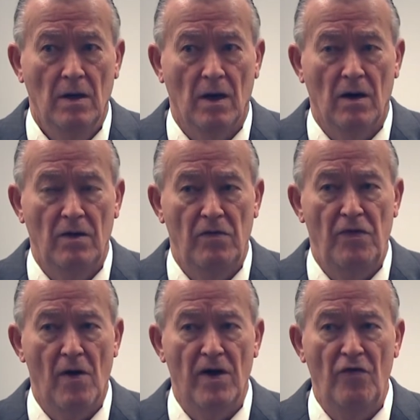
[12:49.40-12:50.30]

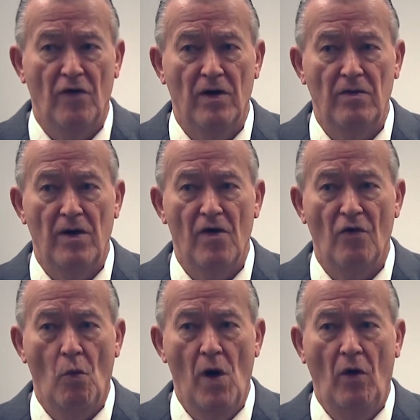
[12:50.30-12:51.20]
There is
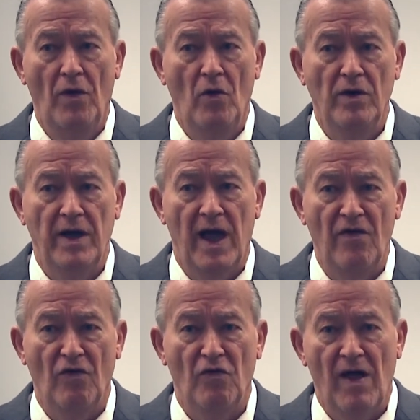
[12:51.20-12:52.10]
a well-known
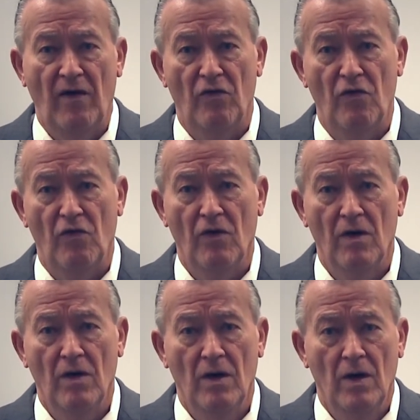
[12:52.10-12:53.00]
case in Texas
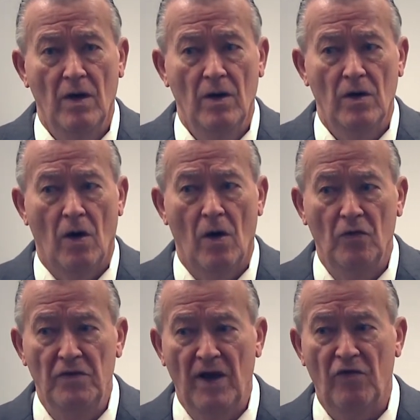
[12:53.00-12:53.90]

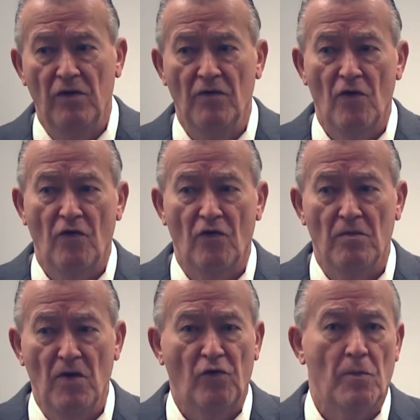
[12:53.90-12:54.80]
called Nixon
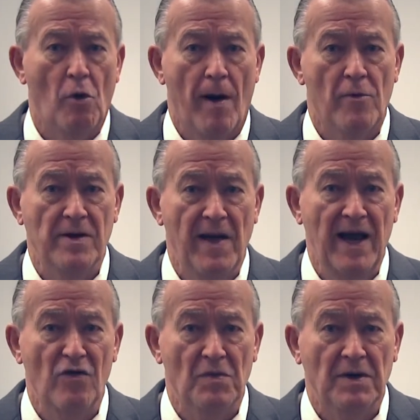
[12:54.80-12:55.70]
versus Mr. Property
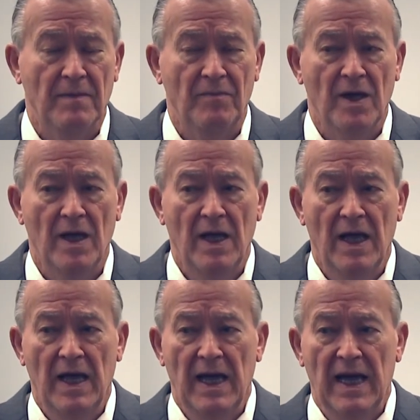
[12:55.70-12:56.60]
Management.
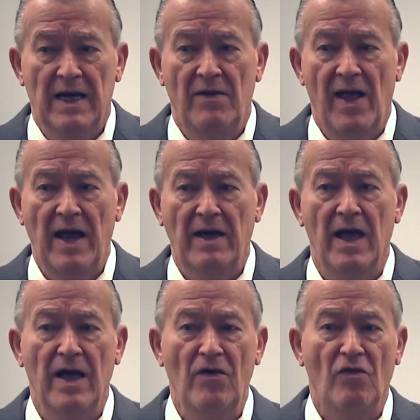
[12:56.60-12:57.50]
And in that
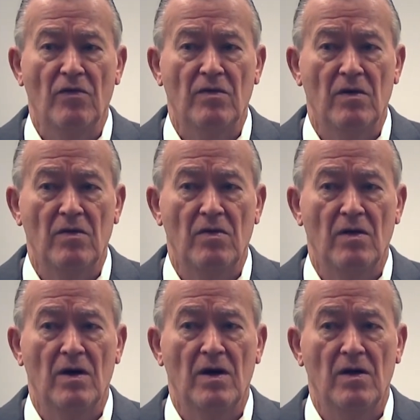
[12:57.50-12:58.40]
case,
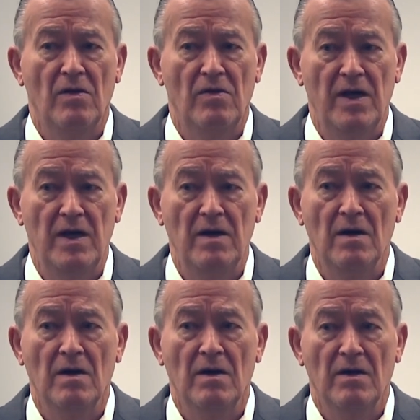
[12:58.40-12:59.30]

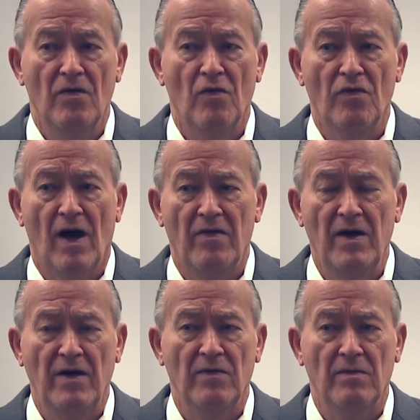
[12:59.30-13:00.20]
this was, I
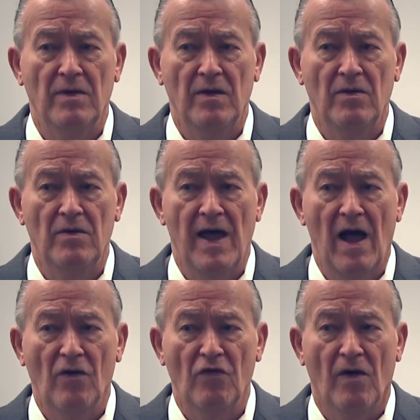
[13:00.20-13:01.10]
think, in the
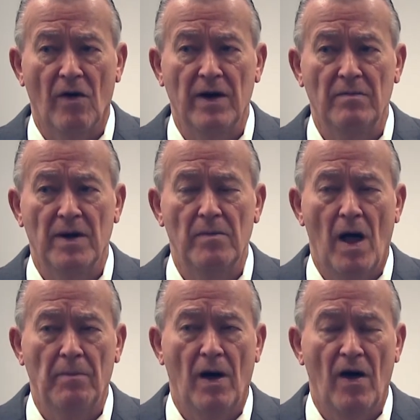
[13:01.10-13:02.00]
Dallas area, but I'm
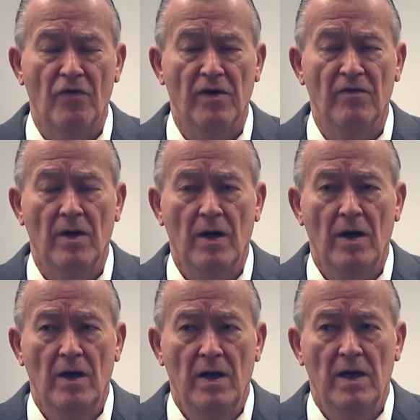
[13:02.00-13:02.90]
not positive.
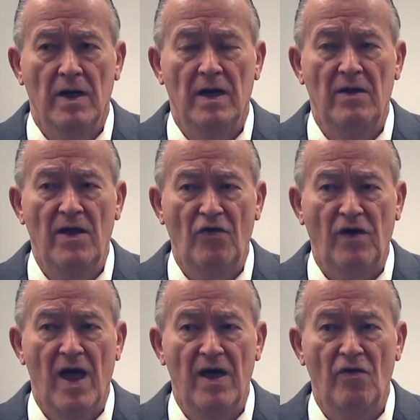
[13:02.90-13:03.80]
In this
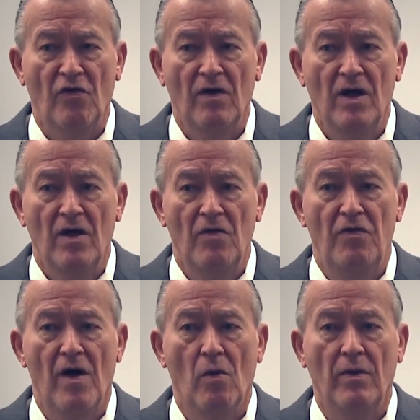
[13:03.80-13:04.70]
case, there